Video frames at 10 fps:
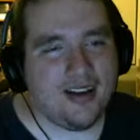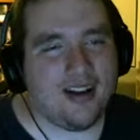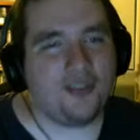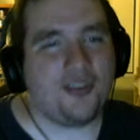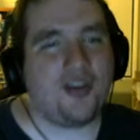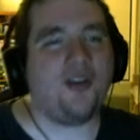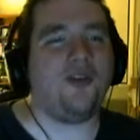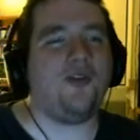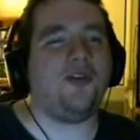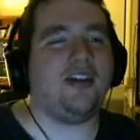
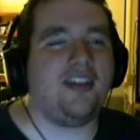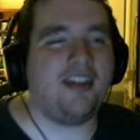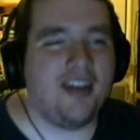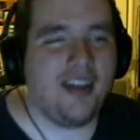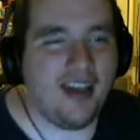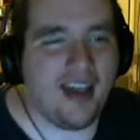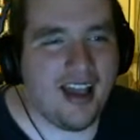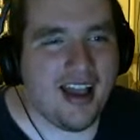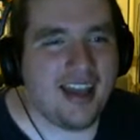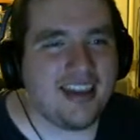Although,
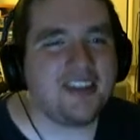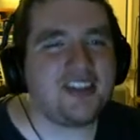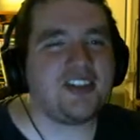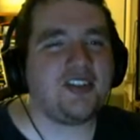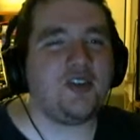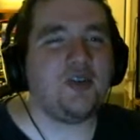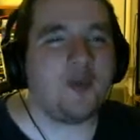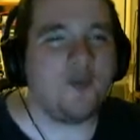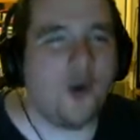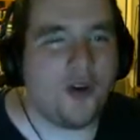I guess it's a little
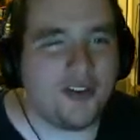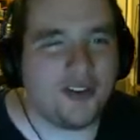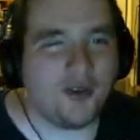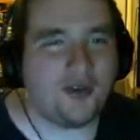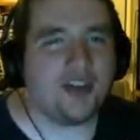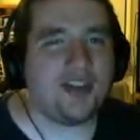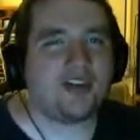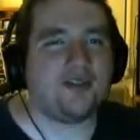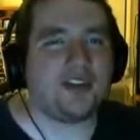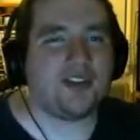bit more adult than your
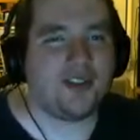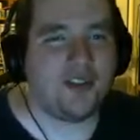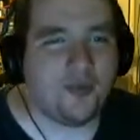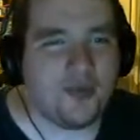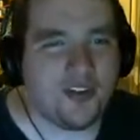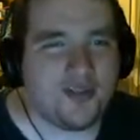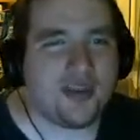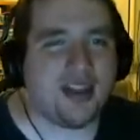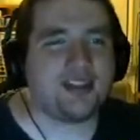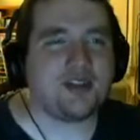conventional RPG
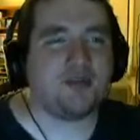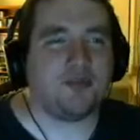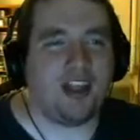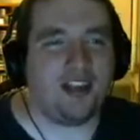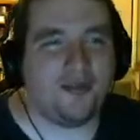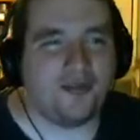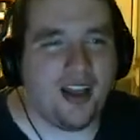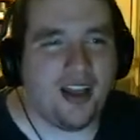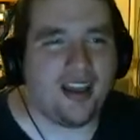because there's blood flying